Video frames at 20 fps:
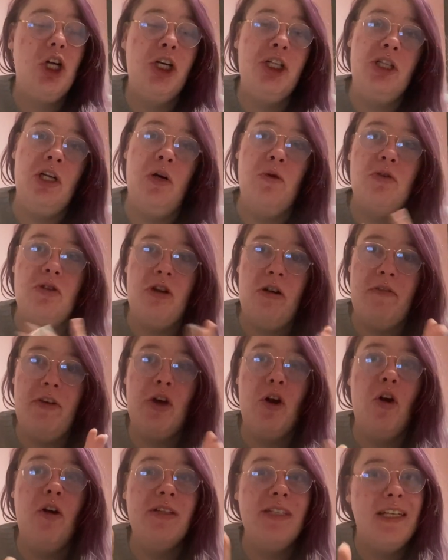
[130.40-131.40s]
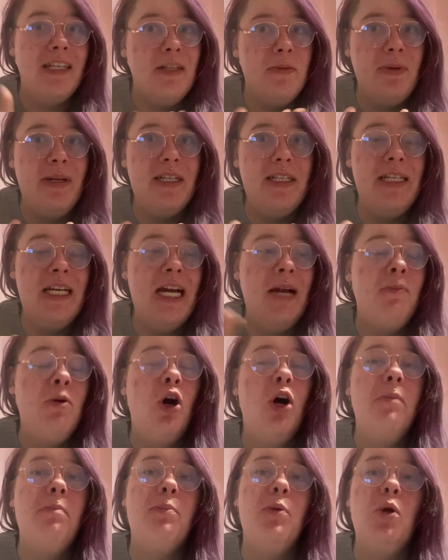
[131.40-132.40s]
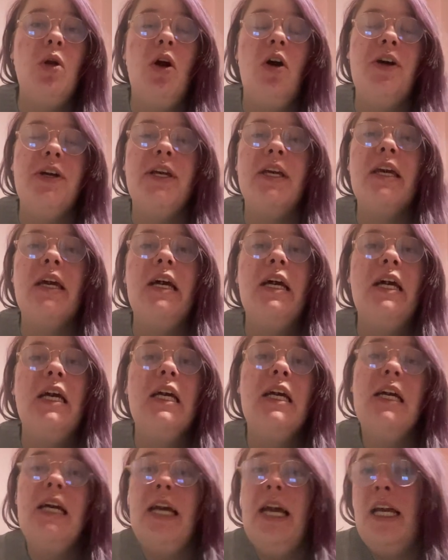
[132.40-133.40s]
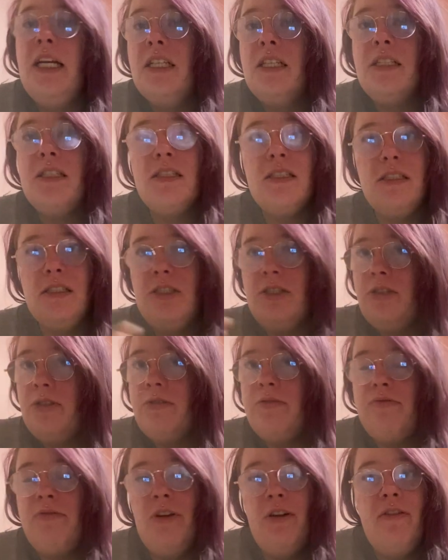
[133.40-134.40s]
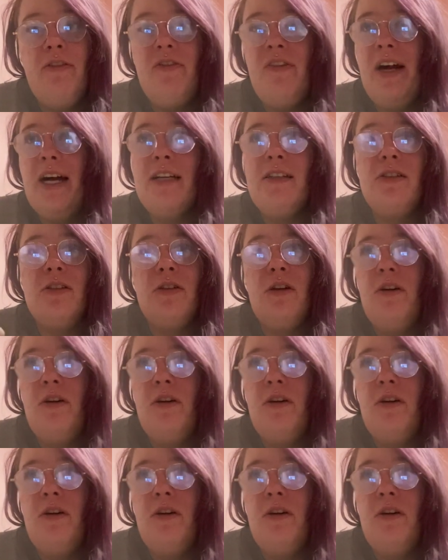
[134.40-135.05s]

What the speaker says: I know, sorry guys, it is a bit TMI, but like, it's the true fact